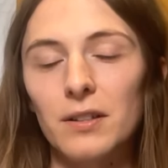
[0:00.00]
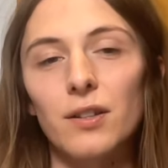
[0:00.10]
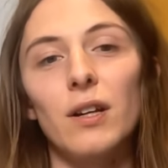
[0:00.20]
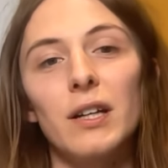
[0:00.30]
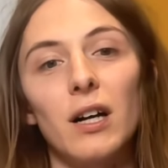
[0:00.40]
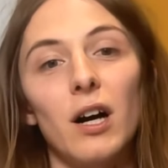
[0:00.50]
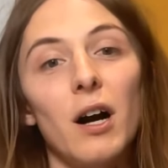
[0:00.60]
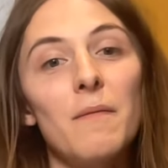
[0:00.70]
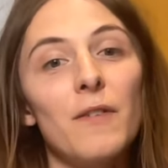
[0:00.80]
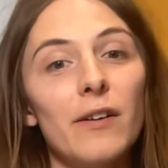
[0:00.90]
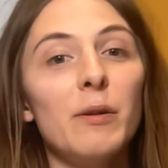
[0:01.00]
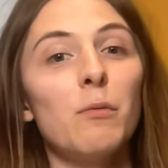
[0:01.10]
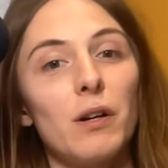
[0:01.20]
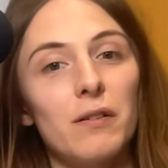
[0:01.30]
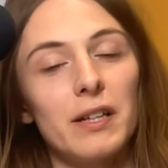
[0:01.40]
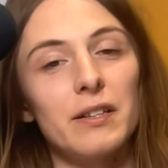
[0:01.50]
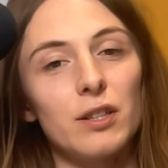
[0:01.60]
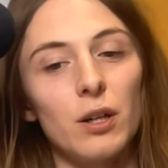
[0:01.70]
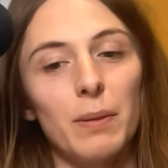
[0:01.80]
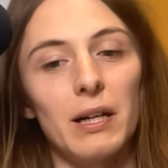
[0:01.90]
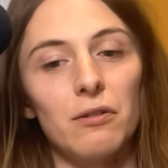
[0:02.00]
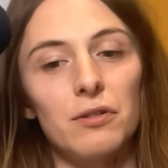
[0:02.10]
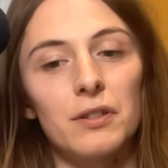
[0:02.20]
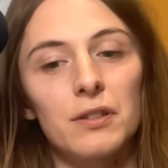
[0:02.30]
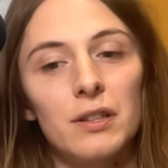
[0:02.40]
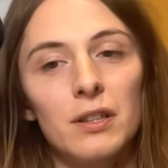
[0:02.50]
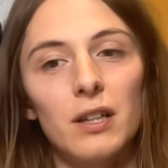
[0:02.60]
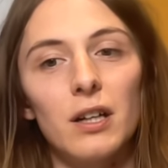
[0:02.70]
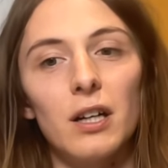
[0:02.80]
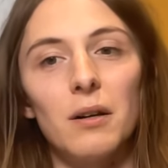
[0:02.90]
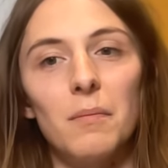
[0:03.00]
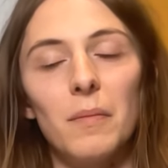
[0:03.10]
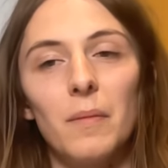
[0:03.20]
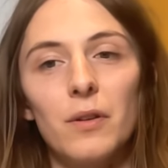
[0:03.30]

So like, I'm very worried about um,